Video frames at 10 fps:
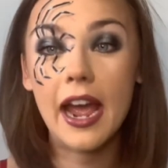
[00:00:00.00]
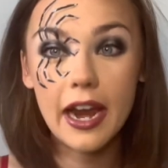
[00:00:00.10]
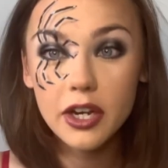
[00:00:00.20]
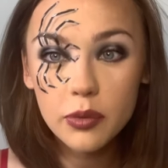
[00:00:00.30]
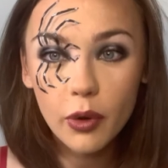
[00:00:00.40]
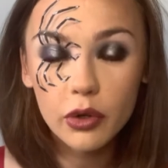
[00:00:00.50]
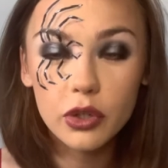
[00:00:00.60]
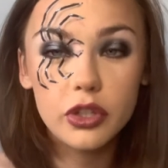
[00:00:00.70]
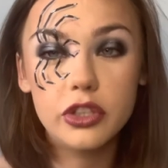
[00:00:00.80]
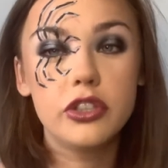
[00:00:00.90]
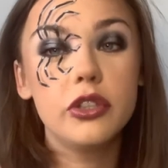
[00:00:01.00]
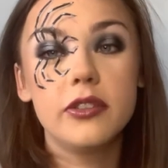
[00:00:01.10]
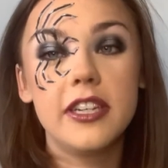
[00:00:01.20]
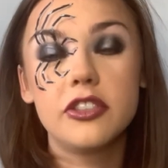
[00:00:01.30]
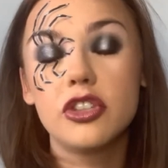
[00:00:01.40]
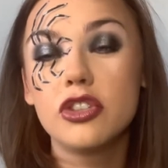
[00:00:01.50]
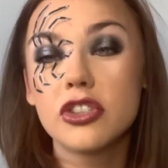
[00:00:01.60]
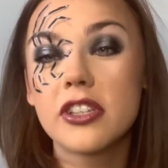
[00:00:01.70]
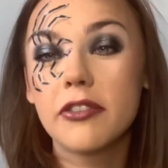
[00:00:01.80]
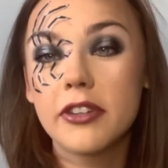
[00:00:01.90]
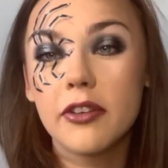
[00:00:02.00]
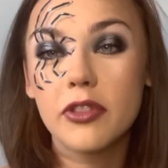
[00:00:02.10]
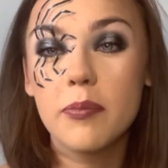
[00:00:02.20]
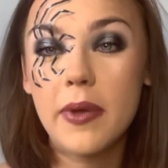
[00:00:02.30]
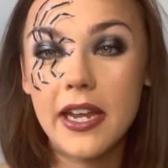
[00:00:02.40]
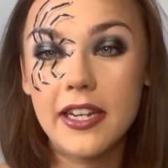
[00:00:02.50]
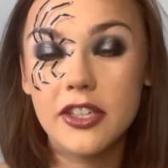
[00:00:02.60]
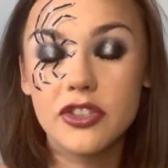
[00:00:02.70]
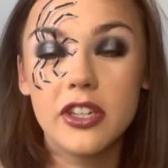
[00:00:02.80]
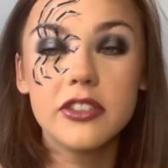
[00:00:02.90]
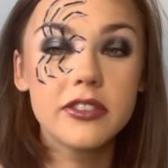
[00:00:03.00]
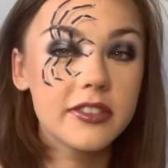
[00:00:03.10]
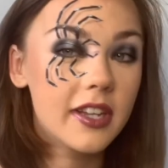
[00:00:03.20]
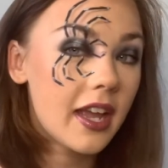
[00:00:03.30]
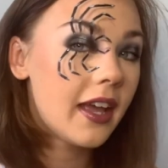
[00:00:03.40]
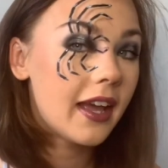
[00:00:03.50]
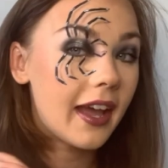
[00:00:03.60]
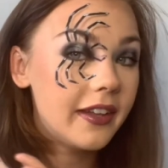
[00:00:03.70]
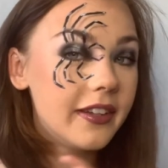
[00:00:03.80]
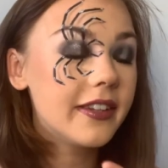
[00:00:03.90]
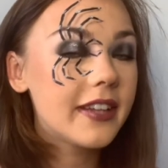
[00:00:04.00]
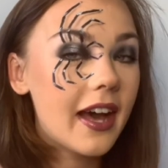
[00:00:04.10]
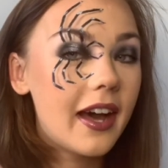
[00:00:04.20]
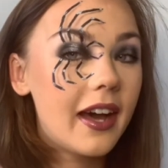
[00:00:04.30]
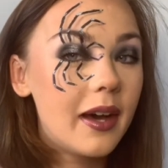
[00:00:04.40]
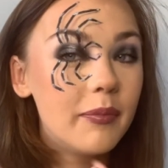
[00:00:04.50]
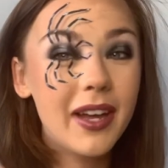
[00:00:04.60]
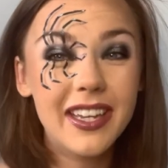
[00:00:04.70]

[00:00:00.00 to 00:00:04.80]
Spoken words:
Anyone can do this, you just have to have the patience and the time,